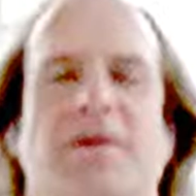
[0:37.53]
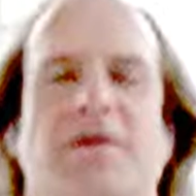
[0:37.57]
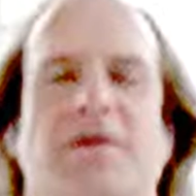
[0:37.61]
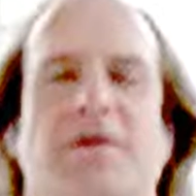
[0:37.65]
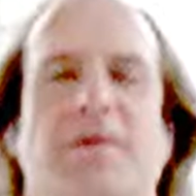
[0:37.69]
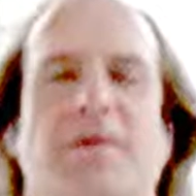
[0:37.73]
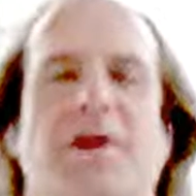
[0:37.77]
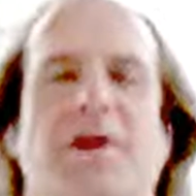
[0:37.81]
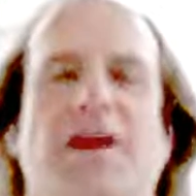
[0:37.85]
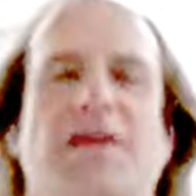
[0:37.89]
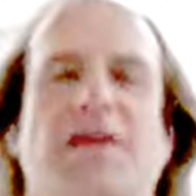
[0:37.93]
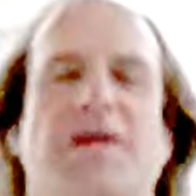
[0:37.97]

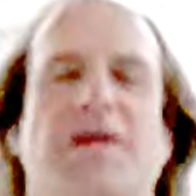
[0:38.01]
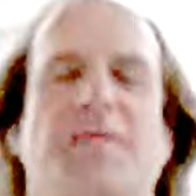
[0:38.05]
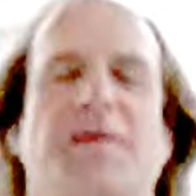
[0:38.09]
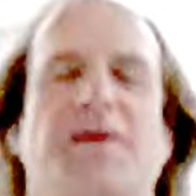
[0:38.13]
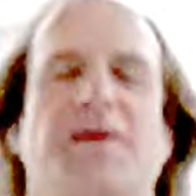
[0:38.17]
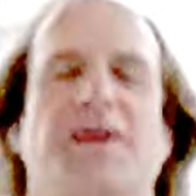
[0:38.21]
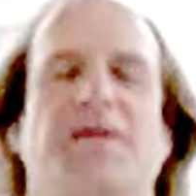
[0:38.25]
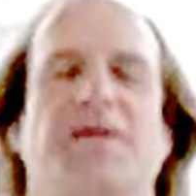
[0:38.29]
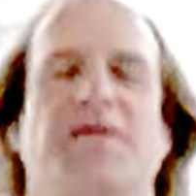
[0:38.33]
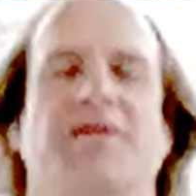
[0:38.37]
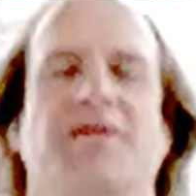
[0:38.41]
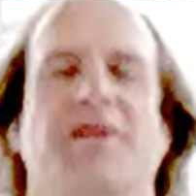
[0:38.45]
don't put any
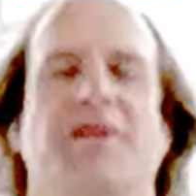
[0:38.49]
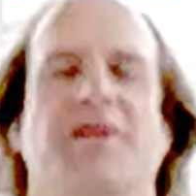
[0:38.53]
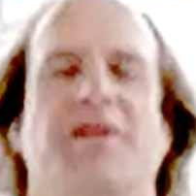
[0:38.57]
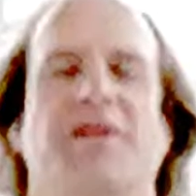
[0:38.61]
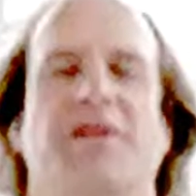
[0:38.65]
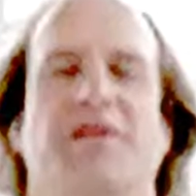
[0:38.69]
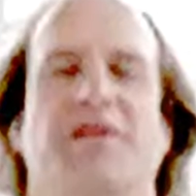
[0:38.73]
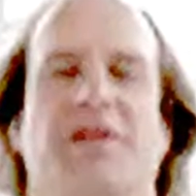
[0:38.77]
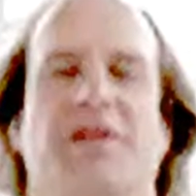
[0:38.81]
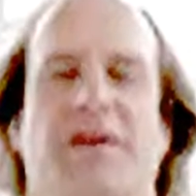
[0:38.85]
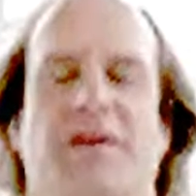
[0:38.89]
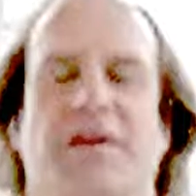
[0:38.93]
limitations on
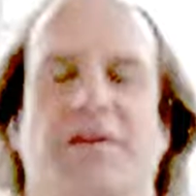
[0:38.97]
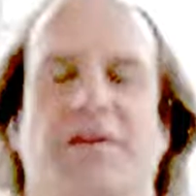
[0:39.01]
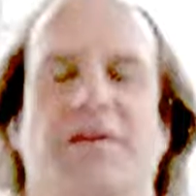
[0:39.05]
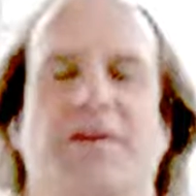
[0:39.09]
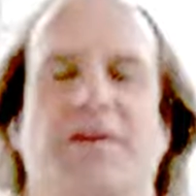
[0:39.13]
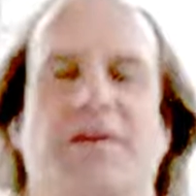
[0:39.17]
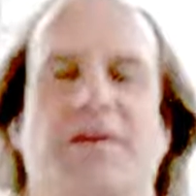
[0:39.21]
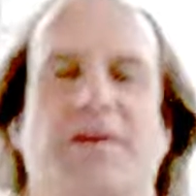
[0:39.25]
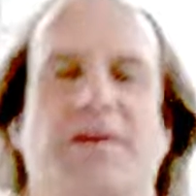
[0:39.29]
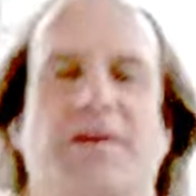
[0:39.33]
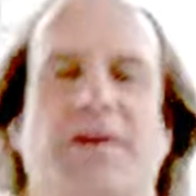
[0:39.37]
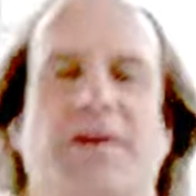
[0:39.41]
yourself.
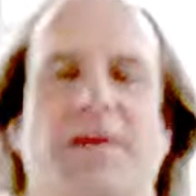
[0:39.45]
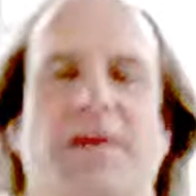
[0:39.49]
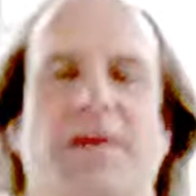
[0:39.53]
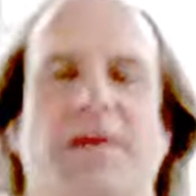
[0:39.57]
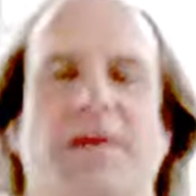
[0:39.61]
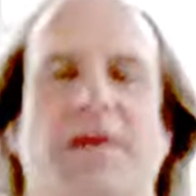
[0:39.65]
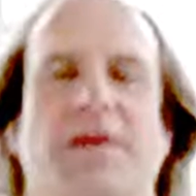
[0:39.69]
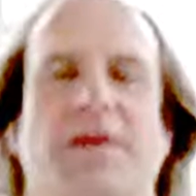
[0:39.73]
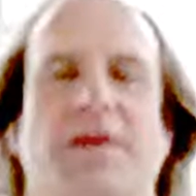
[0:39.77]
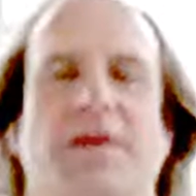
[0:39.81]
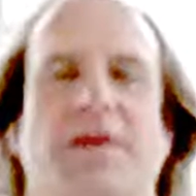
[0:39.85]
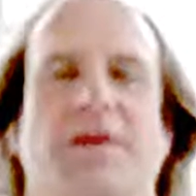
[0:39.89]

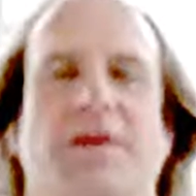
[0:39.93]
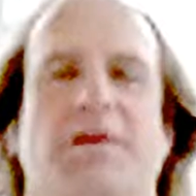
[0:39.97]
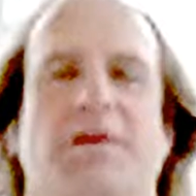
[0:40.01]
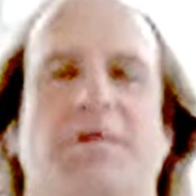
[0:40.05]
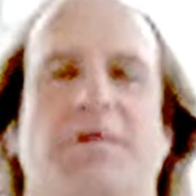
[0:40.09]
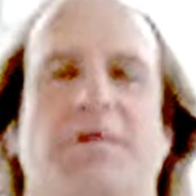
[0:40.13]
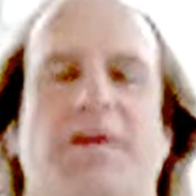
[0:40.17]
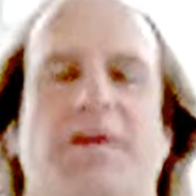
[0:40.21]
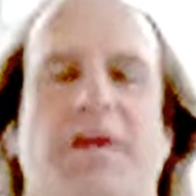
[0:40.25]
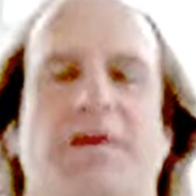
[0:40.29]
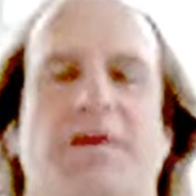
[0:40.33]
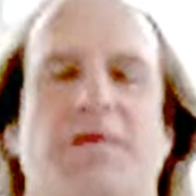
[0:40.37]

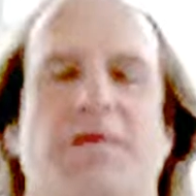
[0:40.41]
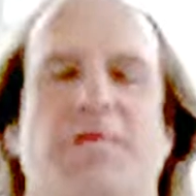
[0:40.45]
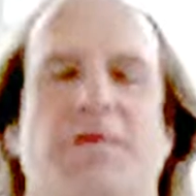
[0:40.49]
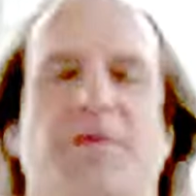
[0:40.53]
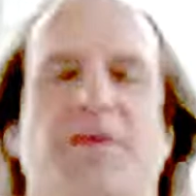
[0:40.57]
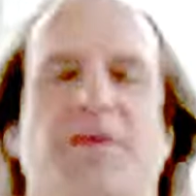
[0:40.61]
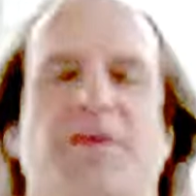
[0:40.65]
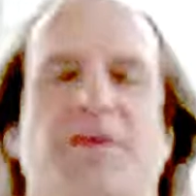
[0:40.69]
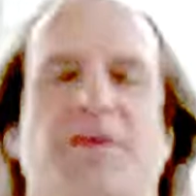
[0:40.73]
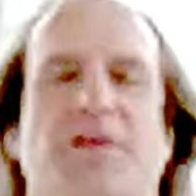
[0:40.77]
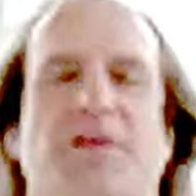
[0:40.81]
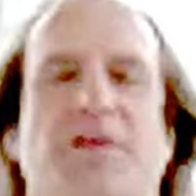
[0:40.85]
It's
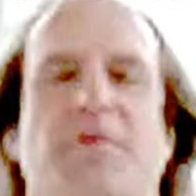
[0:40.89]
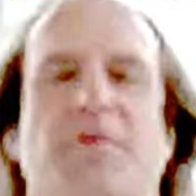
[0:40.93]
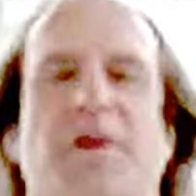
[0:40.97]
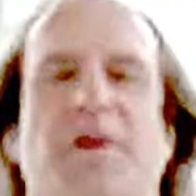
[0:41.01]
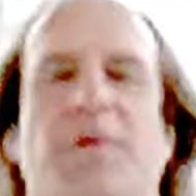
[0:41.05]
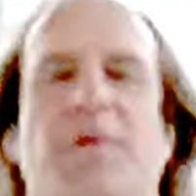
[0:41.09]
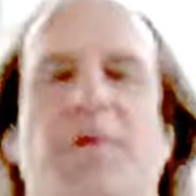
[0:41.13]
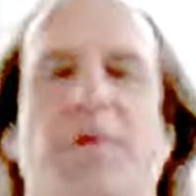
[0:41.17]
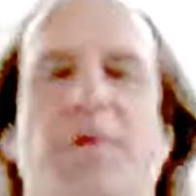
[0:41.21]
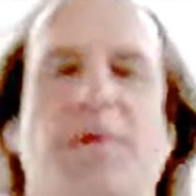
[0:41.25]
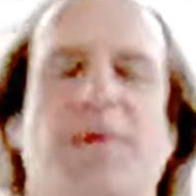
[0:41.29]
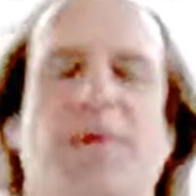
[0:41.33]
been shown
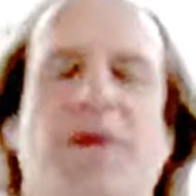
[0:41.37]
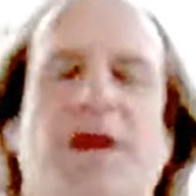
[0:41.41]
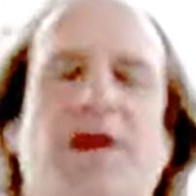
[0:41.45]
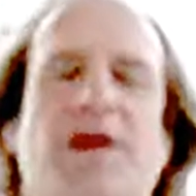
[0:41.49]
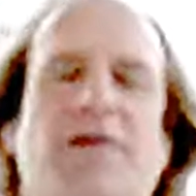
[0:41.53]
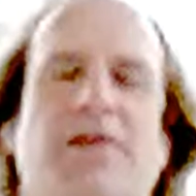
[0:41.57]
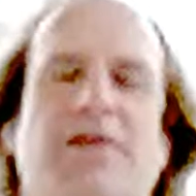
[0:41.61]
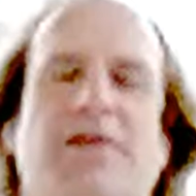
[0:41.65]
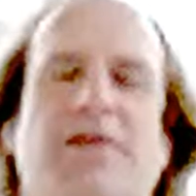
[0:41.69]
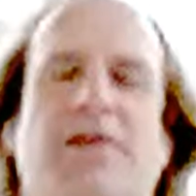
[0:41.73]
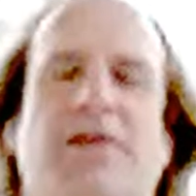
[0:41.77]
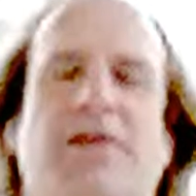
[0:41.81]
by people
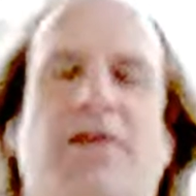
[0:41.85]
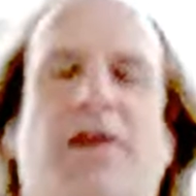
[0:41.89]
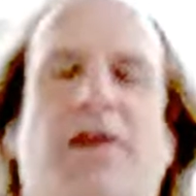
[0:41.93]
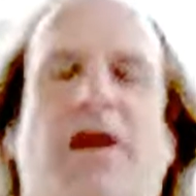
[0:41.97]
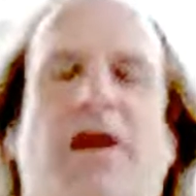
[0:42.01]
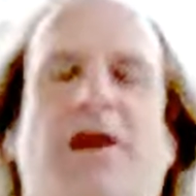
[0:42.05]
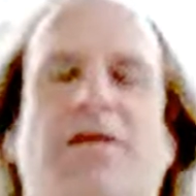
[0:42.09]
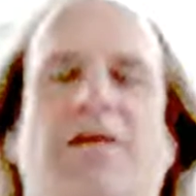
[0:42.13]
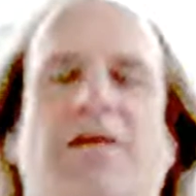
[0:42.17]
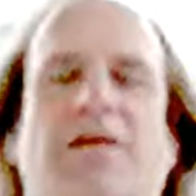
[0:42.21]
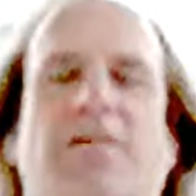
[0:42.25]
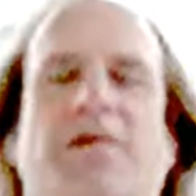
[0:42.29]
like
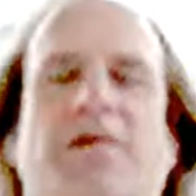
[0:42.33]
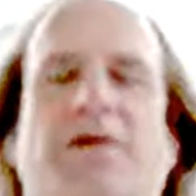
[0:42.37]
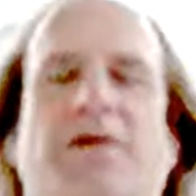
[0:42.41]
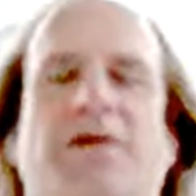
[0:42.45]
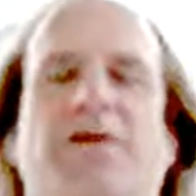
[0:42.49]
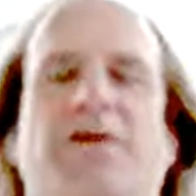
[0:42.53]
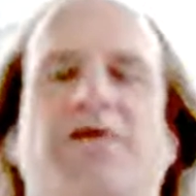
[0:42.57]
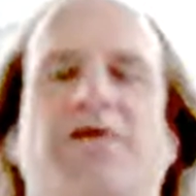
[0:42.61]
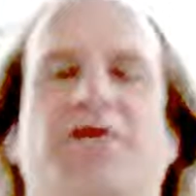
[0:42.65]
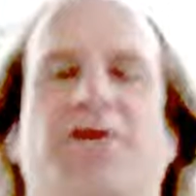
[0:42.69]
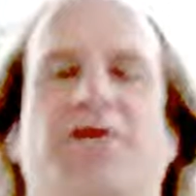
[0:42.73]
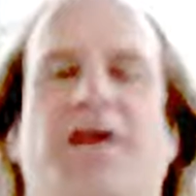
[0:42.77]

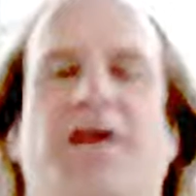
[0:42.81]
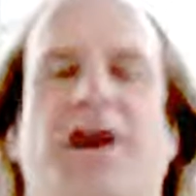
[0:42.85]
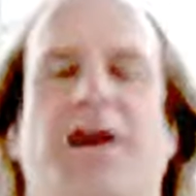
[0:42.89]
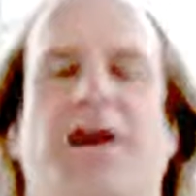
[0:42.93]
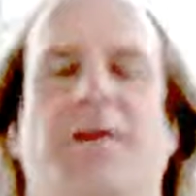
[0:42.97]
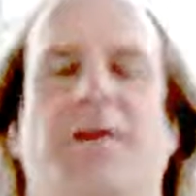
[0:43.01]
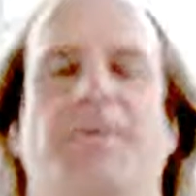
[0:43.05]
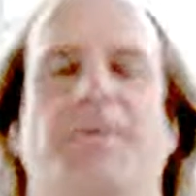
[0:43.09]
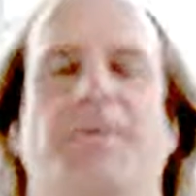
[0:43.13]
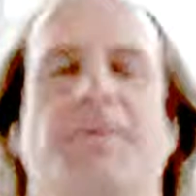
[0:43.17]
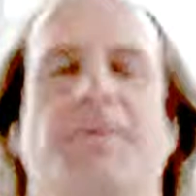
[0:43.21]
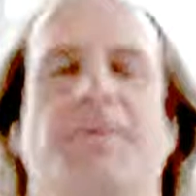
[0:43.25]
LaBerge
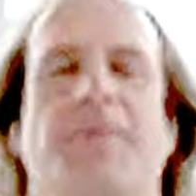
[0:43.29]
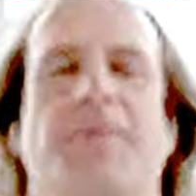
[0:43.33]
that